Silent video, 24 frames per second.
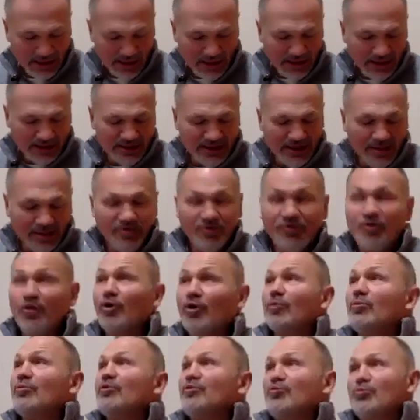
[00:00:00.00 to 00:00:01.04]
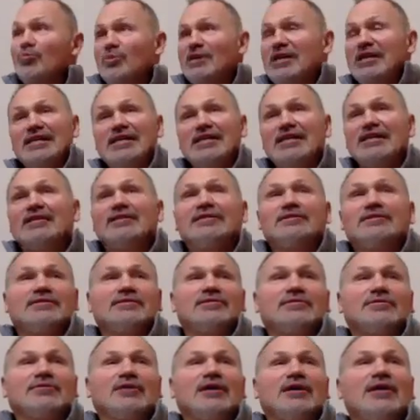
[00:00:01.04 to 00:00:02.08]
some form of media,
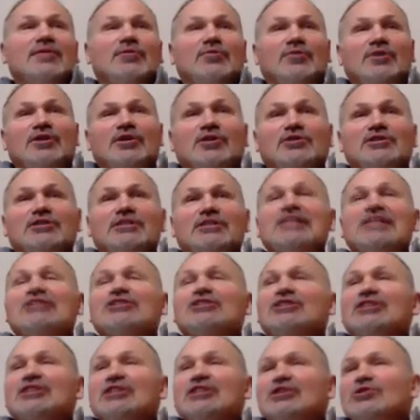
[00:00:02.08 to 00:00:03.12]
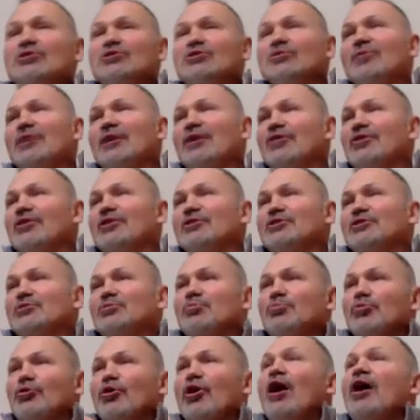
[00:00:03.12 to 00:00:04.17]
right? When they're teaching you about there's
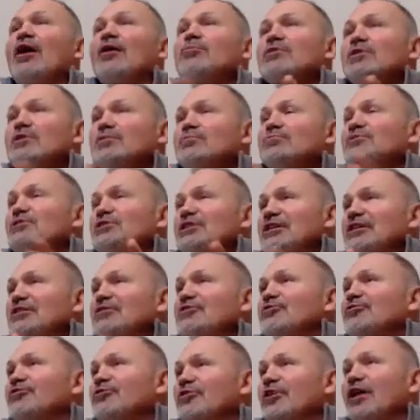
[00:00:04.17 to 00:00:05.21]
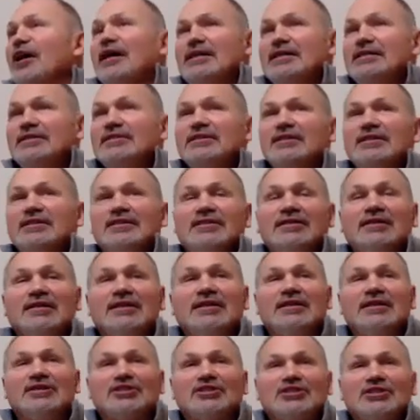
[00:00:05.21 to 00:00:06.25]
problems in flight and
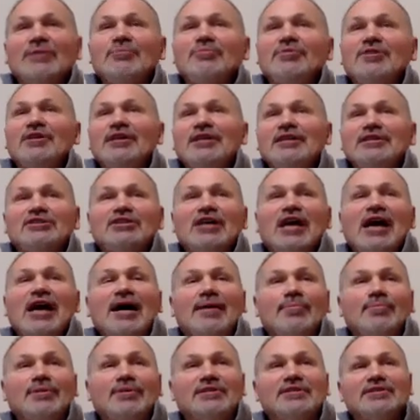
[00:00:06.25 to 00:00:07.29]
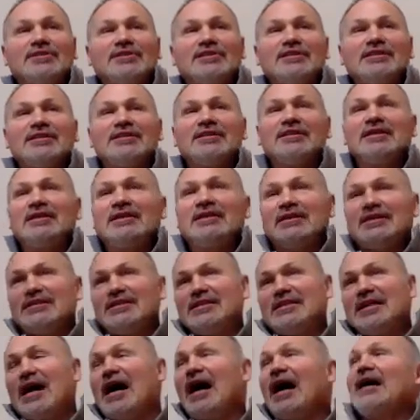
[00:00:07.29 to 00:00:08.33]
something has happened and
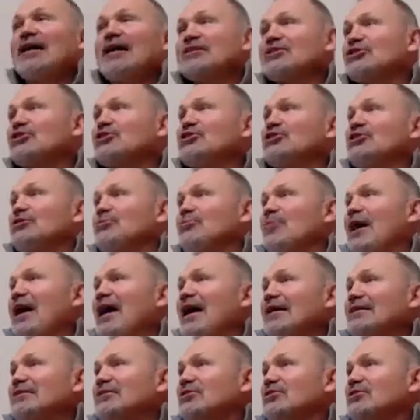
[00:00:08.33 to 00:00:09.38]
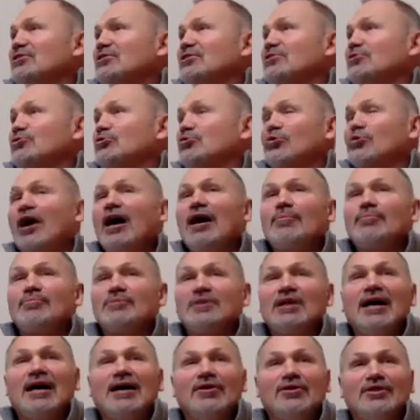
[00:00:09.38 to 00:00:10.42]
the oxygen masks drop
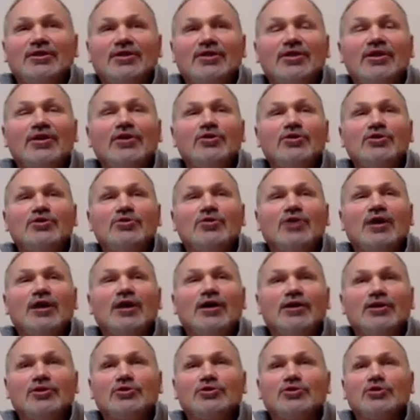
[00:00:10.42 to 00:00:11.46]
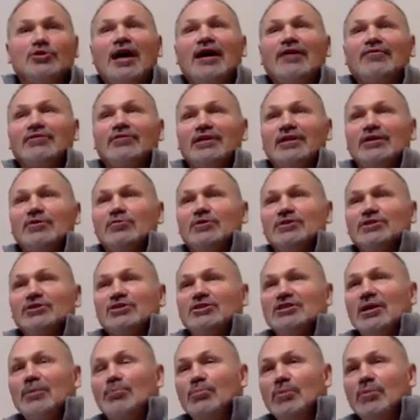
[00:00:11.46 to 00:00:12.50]
down and there you are, you're traveling with
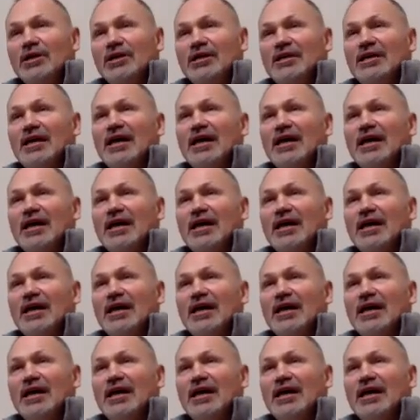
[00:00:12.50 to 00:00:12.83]
somebody